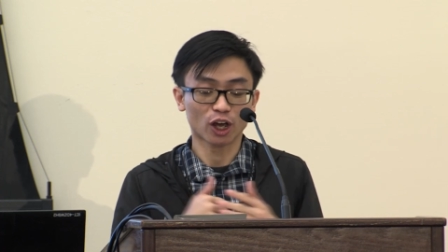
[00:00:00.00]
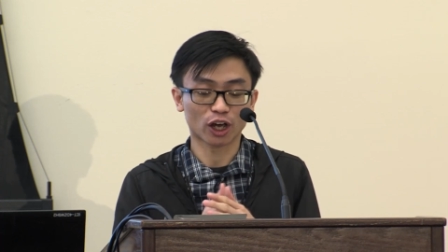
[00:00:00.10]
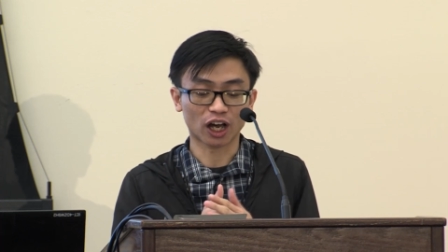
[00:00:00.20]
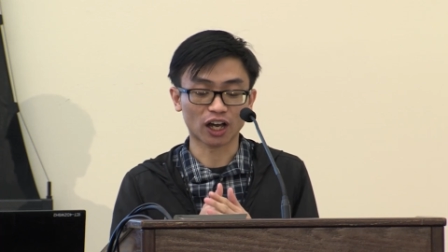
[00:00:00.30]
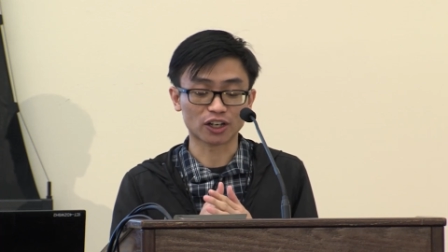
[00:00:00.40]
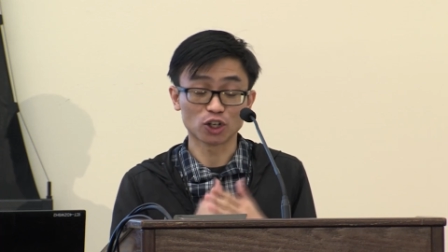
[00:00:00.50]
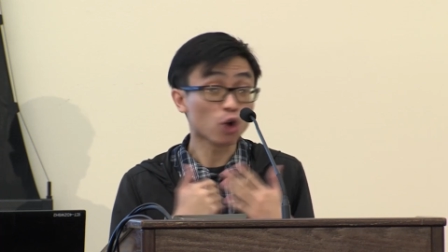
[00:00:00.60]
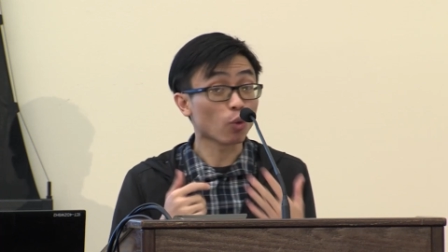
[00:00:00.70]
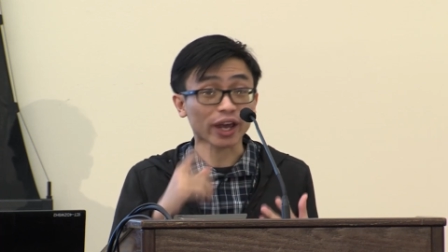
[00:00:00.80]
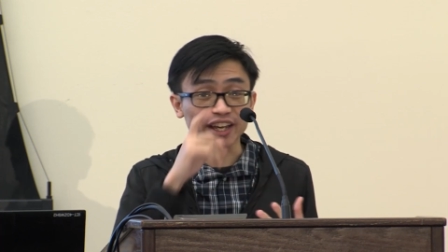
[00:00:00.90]
uh, no
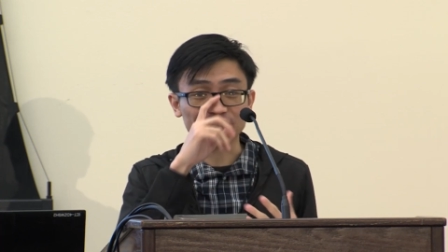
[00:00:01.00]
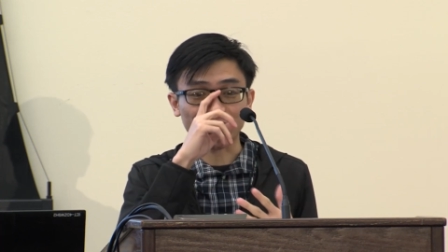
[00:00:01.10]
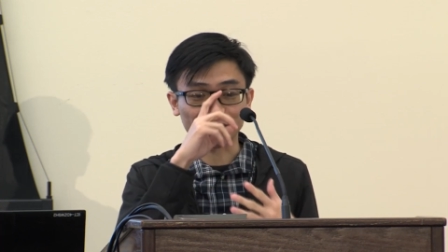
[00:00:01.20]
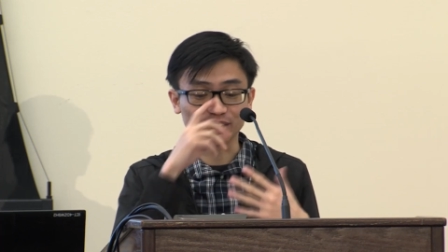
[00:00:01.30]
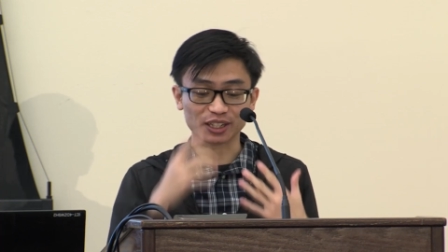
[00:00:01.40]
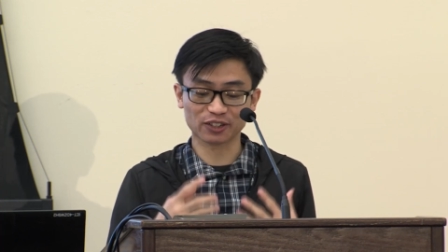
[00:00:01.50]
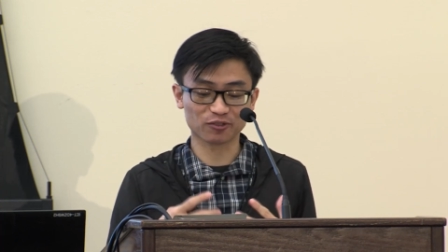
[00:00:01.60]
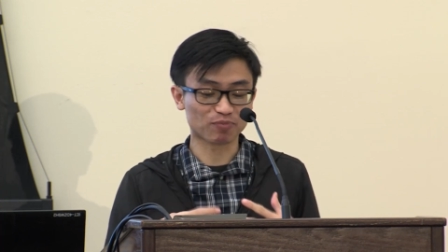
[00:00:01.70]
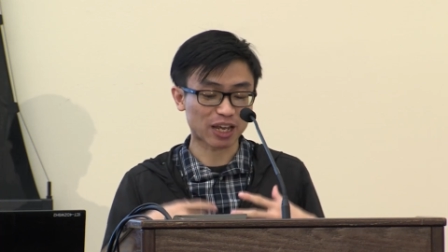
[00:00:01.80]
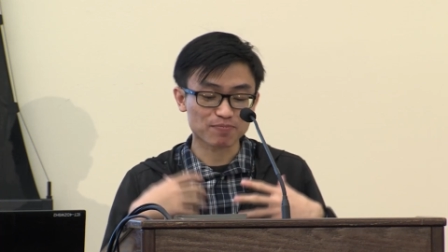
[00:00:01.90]
way that I could leave
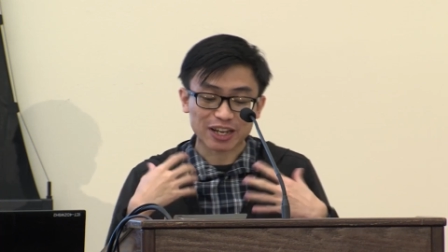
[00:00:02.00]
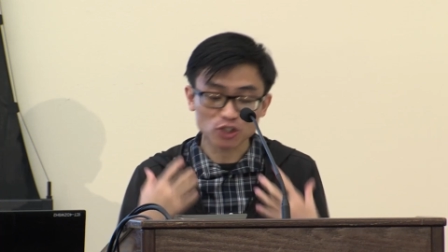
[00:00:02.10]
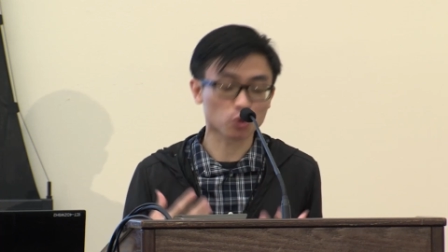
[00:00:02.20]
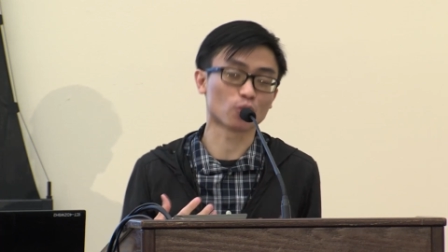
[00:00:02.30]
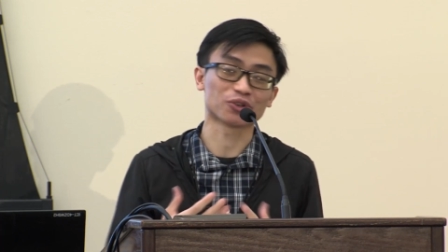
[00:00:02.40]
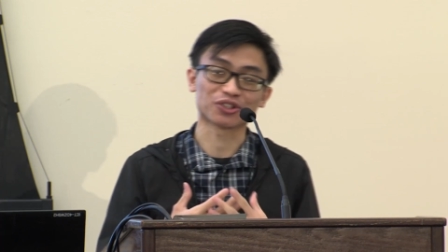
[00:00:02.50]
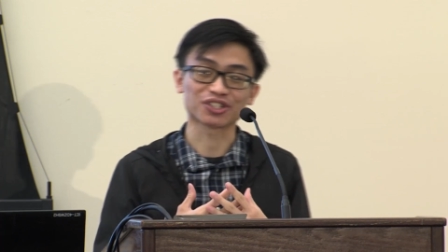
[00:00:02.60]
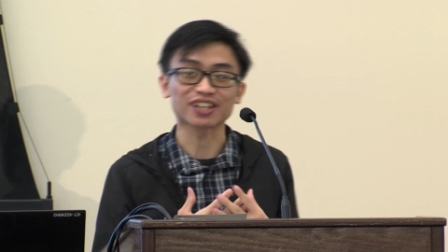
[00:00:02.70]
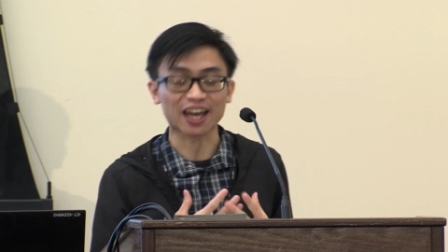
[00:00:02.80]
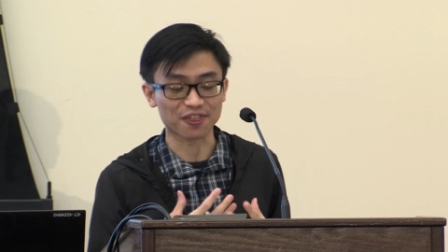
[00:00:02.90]
my
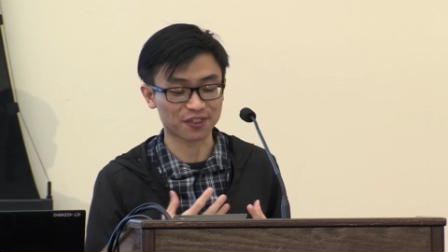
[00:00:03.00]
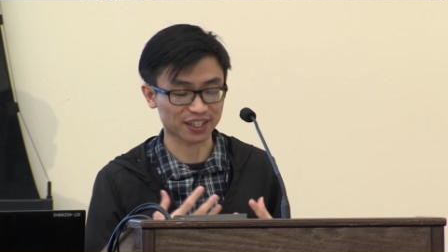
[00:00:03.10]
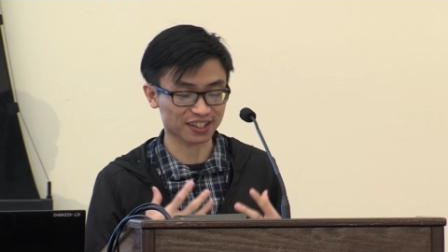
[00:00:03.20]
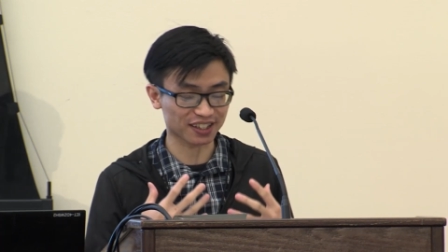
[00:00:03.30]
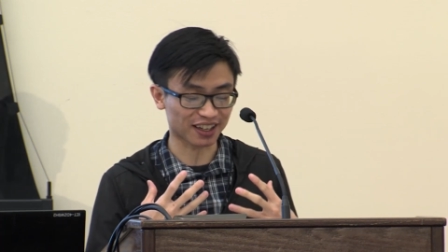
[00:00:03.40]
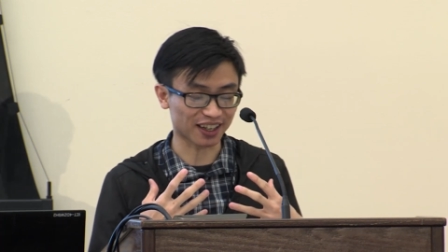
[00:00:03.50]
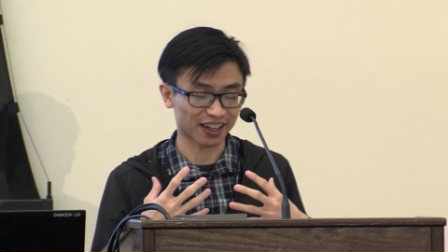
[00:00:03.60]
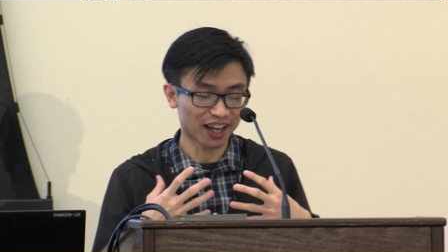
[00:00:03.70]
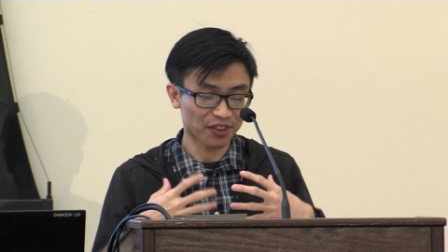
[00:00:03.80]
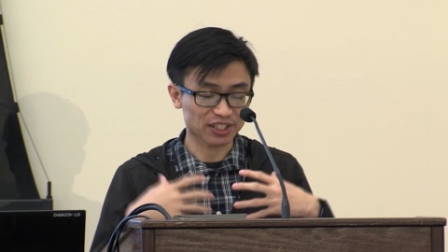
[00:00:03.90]
mentors and this, uh,
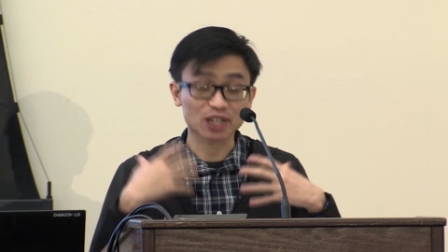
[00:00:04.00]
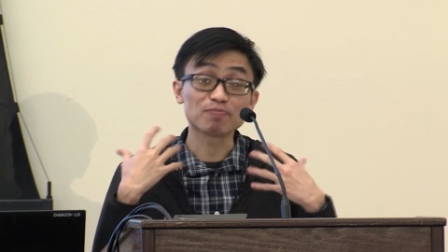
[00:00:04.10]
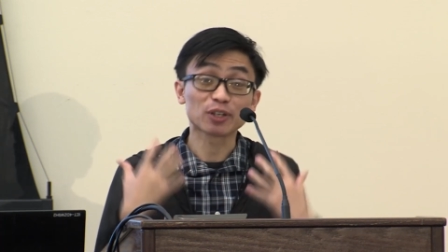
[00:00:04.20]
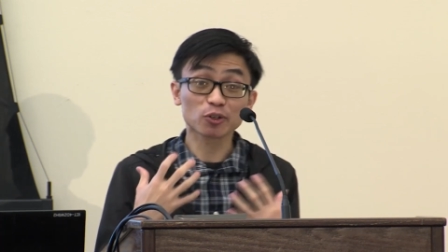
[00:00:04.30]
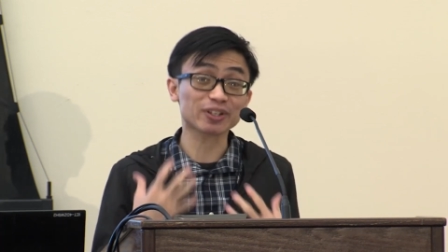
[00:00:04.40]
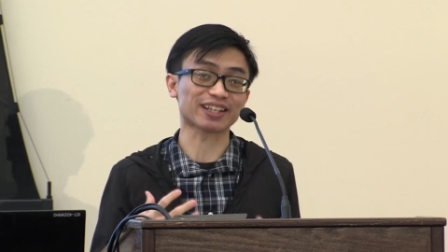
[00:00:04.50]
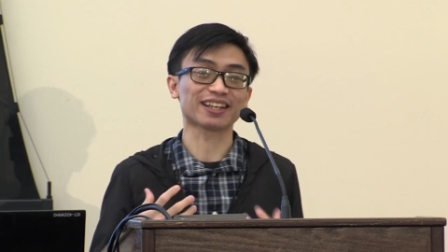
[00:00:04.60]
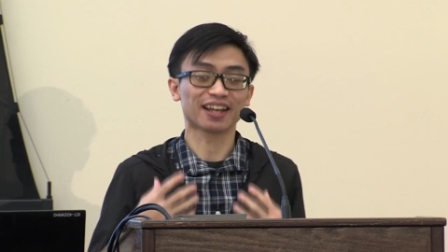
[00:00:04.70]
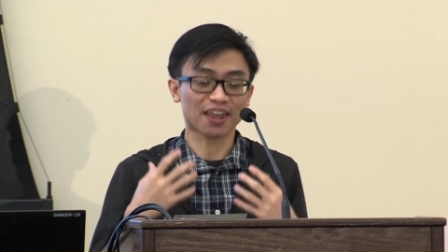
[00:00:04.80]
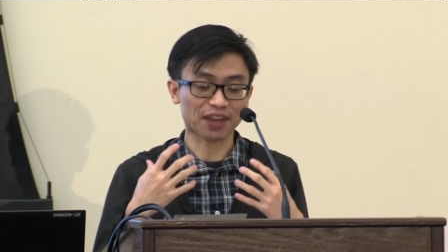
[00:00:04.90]
this
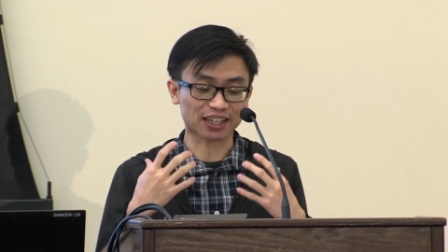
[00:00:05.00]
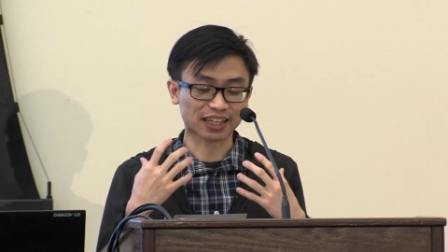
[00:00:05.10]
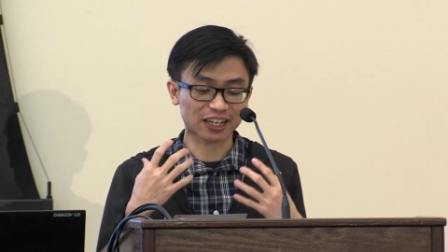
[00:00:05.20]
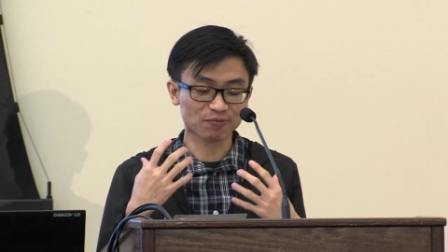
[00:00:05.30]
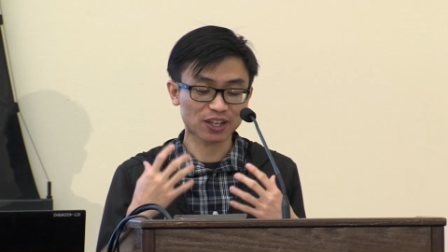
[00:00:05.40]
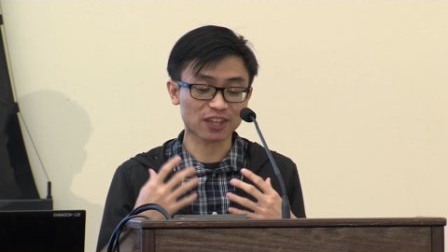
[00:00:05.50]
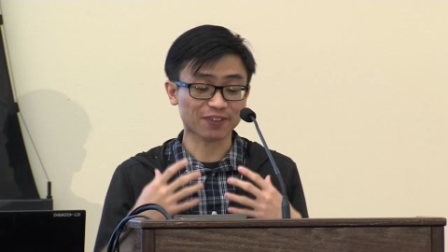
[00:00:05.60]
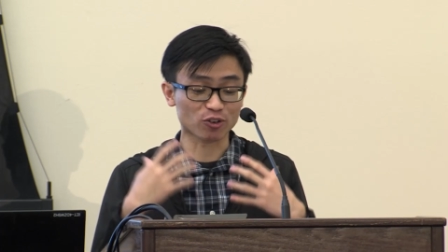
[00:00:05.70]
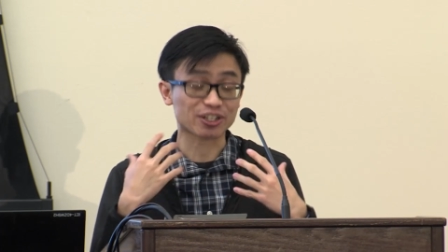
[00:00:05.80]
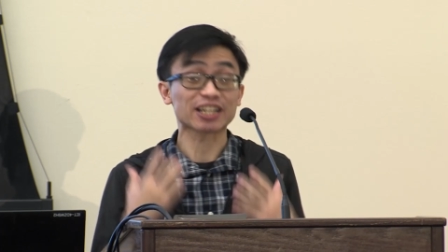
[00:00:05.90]
community that gave me the
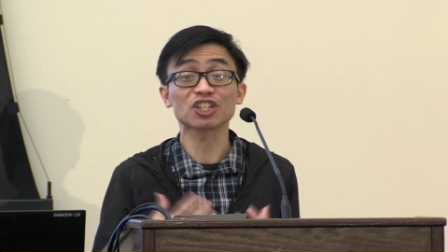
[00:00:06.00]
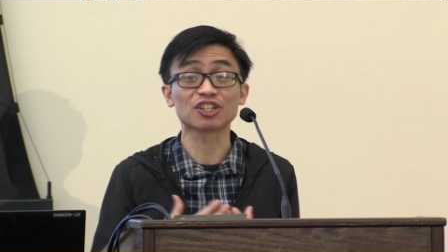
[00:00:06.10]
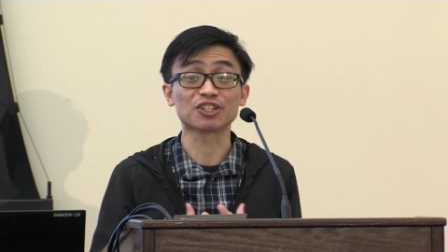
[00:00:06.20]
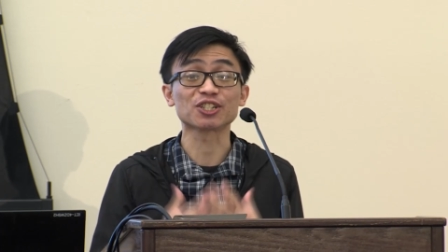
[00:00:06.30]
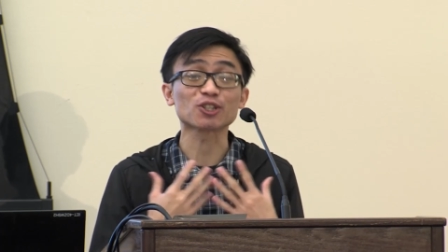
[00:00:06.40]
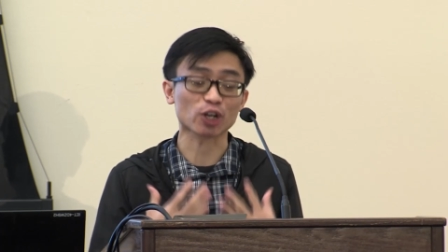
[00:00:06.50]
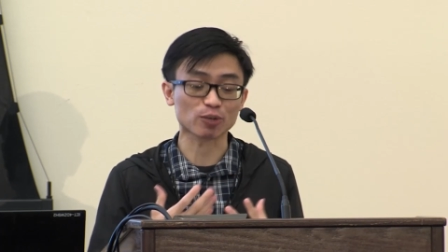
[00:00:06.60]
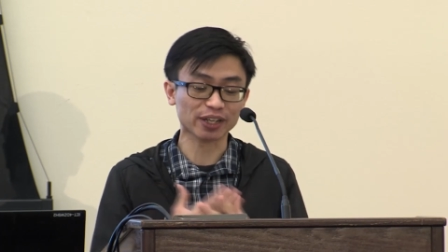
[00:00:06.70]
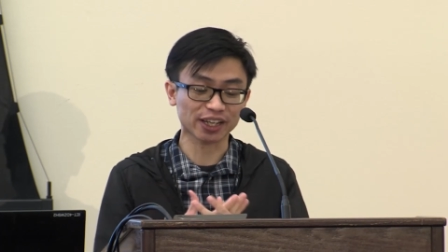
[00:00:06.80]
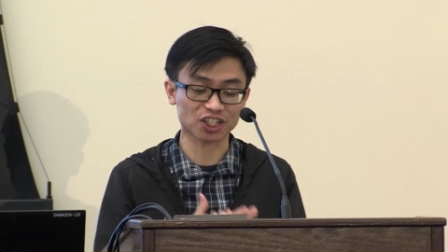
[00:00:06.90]
foundation to start a
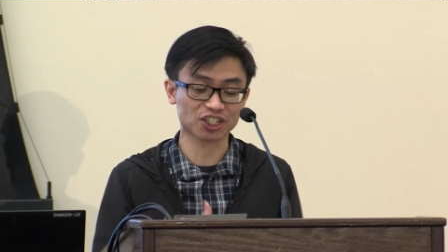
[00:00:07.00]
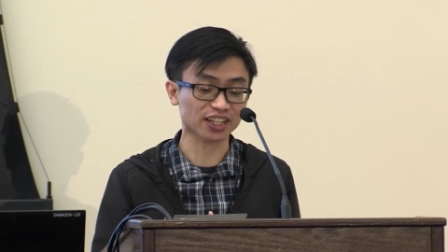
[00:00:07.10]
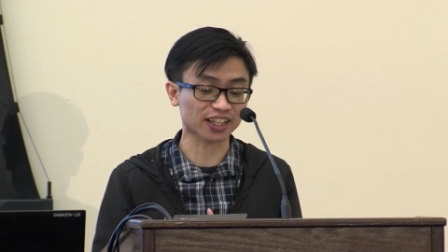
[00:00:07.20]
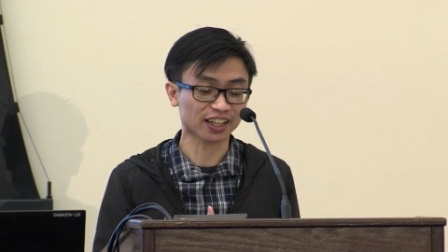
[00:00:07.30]
PhD